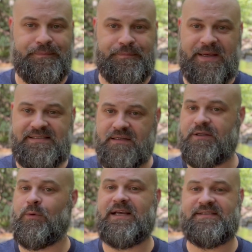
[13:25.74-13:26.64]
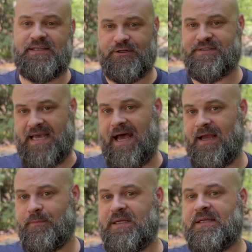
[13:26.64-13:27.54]
basically wasting your time.
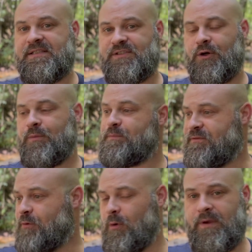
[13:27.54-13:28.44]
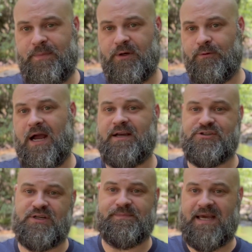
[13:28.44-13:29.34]
So before we build a rocket
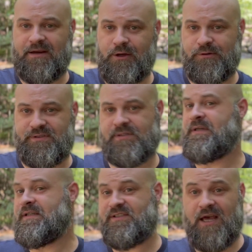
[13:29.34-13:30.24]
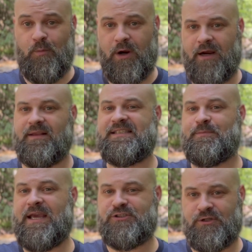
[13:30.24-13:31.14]
ship that goes somewhere, let's
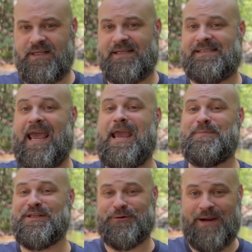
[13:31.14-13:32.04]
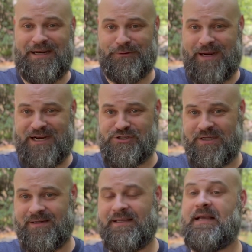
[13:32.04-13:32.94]
make sure that it's aimed in the right
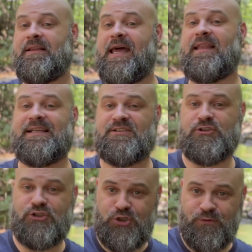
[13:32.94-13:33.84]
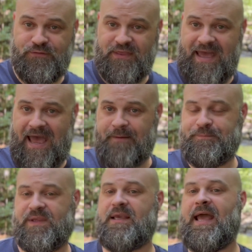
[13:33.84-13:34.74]
direction, and let's shoot for that.
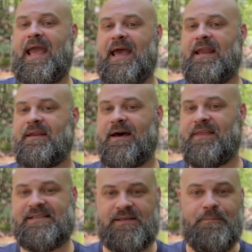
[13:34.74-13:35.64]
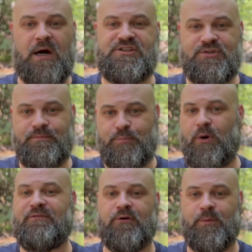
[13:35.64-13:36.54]
And uh, that's a much
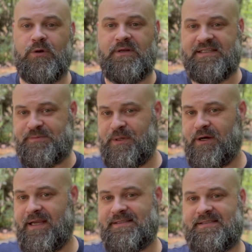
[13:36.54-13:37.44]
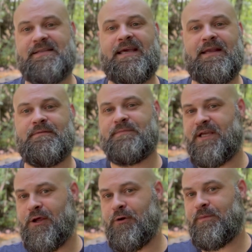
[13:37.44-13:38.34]
preferable experience than, you
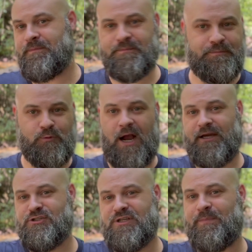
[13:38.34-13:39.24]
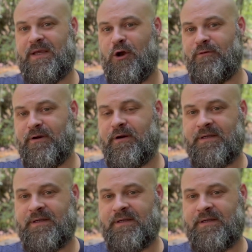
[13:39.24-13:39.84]
know, rocket shipping over